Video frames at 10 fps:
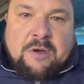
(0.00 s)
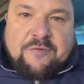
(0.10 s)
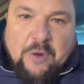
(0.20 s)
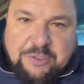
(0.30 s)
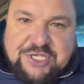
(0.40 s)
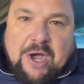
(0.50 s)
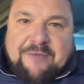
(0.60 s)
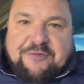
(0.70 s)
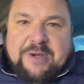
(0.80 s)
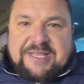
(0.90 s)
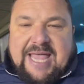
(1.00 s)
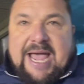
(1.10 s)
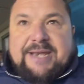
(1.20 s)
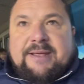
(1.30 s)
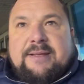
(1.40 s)
Full time from the
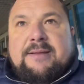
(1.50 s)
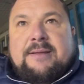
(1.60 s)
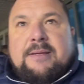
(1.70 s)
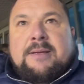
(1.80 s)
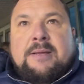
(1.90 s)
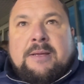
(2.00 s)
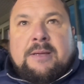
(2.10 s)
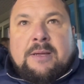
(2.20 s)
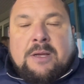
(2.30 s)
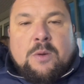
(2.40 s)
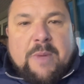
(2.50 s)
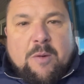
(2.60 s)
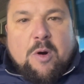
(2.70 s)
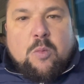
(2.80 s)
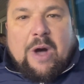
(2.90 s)
Den. Millwall